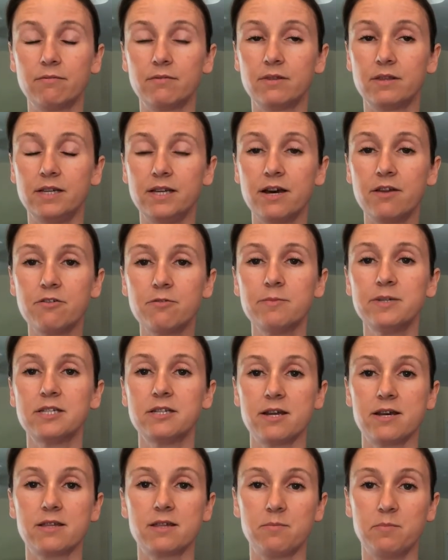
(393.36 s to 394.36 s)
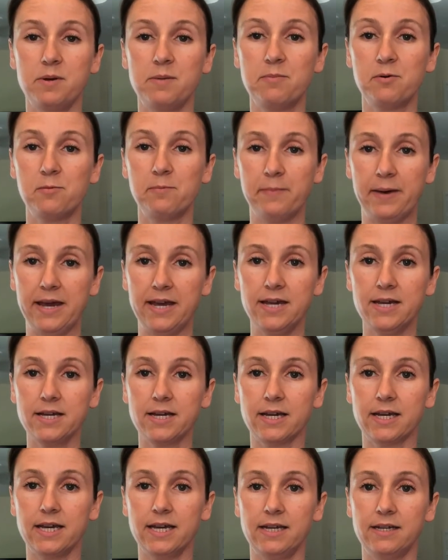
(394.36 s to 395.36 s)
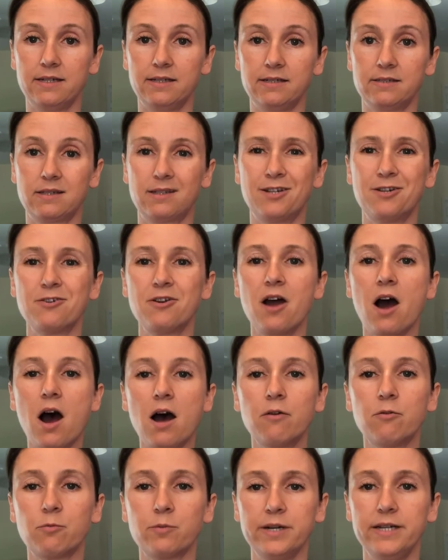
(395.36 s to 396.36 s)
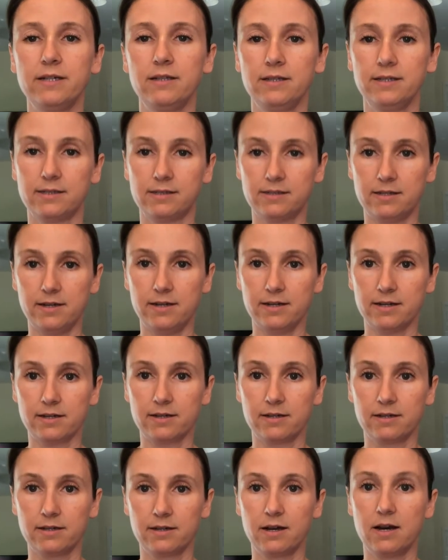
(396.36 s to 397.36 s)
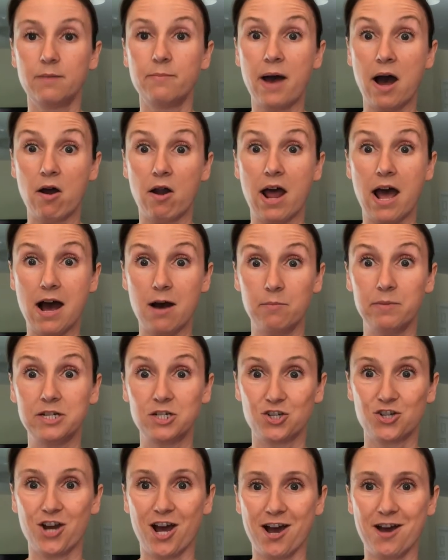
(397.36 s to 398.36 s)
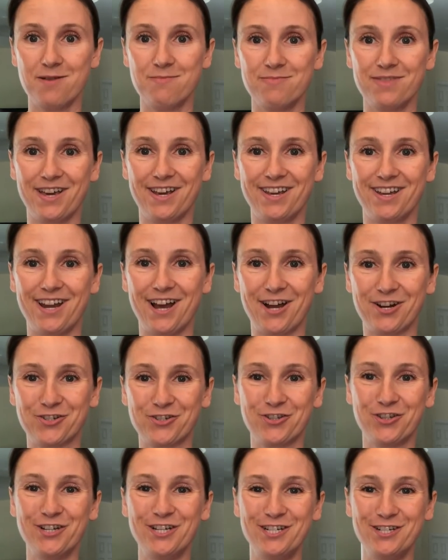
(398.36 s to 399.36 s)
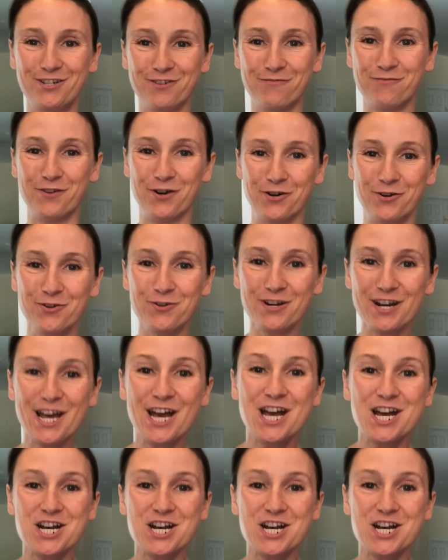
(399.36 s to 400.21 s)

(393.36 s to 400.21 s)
the other mistake that people make is they're not realistic about how much time they can actually devote